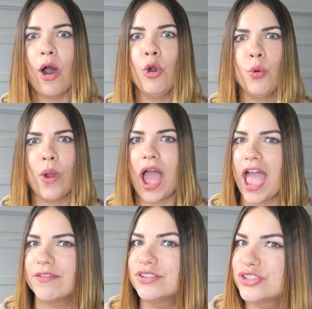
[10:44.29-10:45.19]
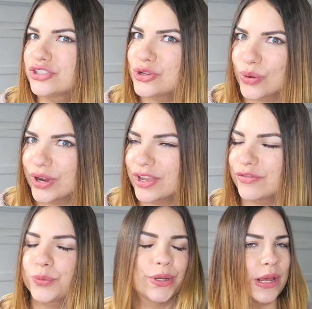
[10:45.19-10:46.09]
Oh, I have a story
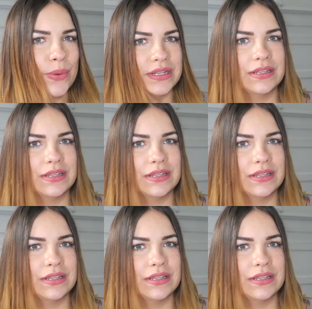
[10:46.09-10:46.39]
from when I